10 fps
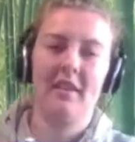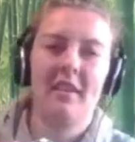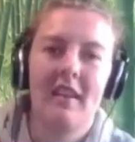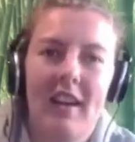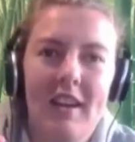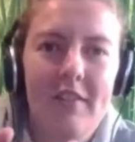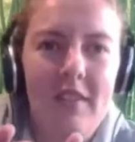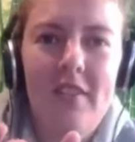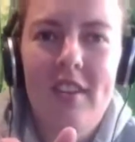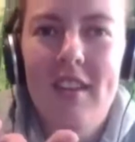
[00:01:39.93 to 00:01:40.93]
and as you
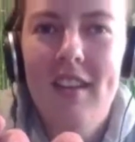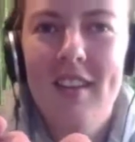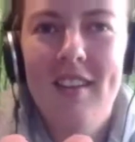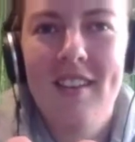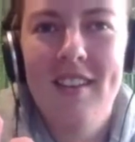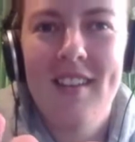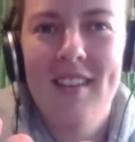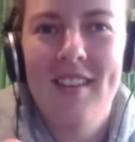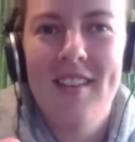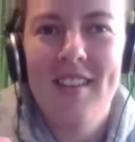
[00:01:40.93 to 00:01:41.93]
see,
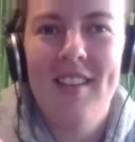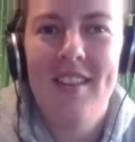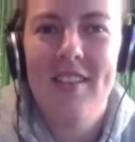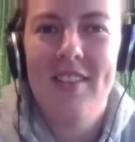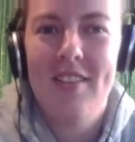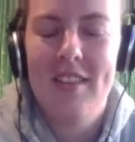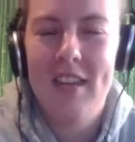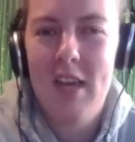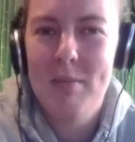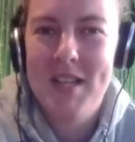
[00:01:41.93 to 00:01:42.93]
the
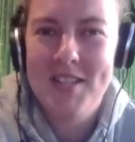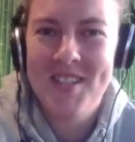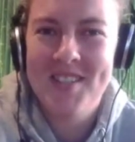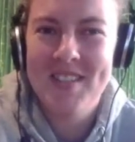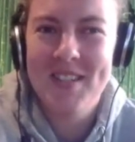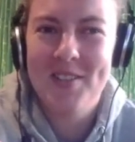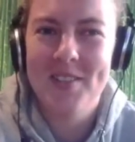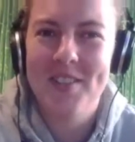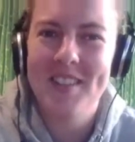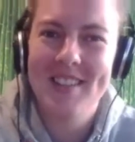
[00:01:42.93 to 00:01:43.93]
game that started it
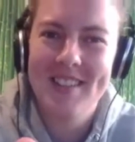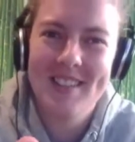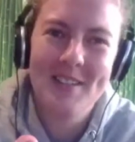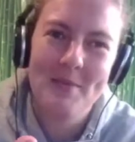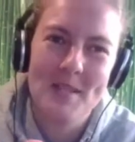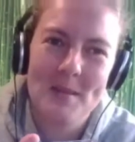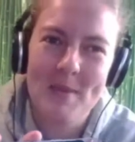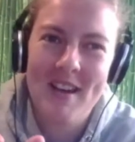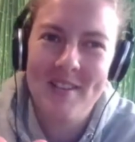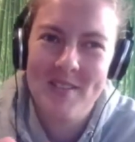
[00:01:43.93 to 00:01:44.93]
all was
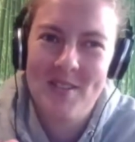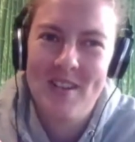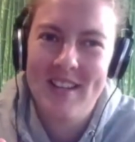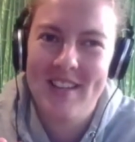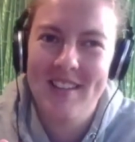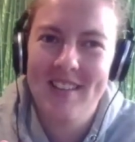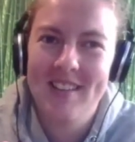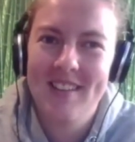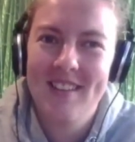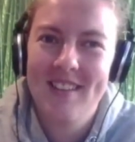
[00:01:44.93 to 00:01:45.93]
Spyro the Dragon.
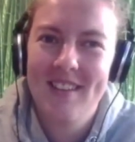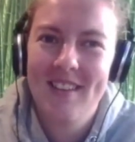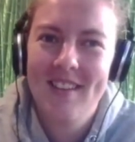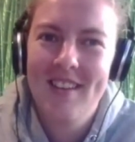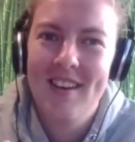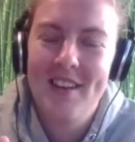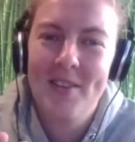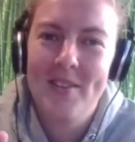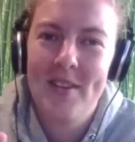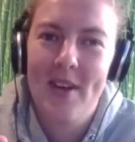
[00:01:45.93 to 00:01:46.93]
I
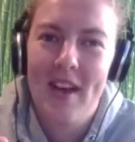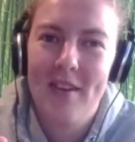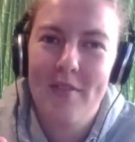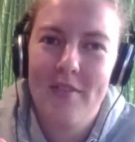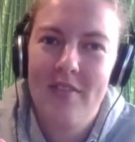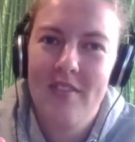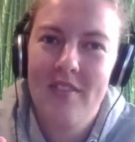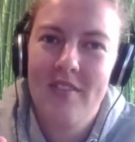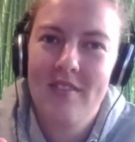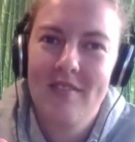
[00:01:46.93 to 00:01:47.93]
also have
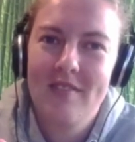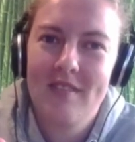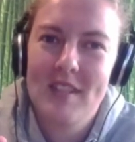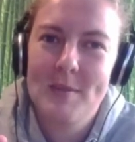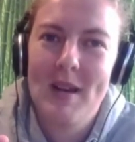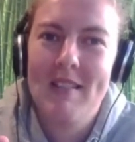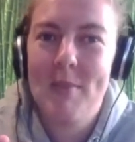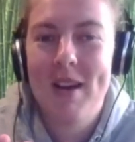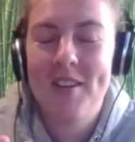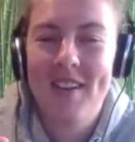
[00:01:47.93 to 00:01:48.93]
the Spyro
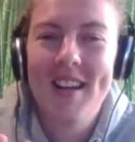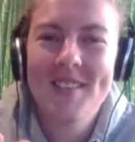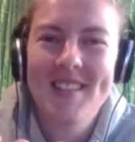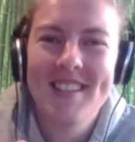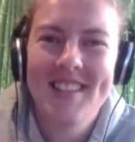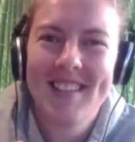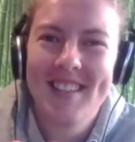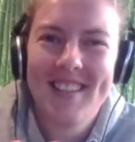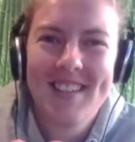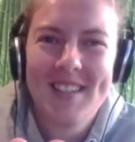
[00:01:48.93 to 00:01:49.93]
background,
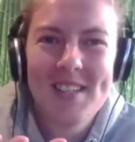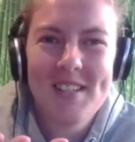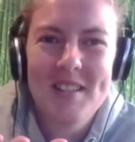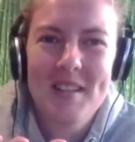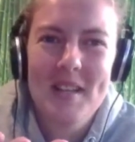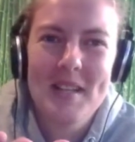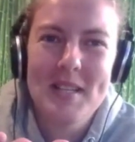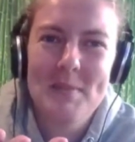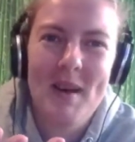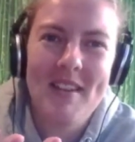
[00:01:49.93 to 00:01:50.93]

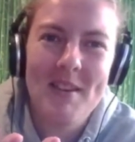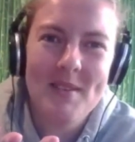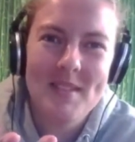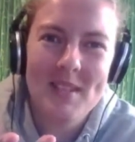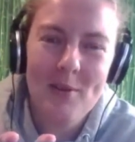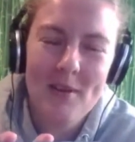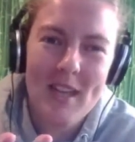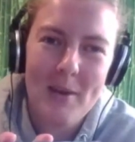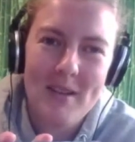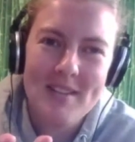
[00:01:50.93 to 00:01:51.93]
Spyro 2,
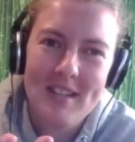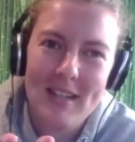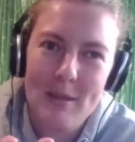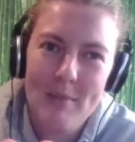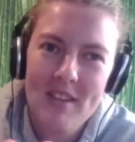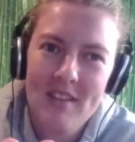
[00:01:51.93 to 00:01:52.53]
Gateway to Glimmer,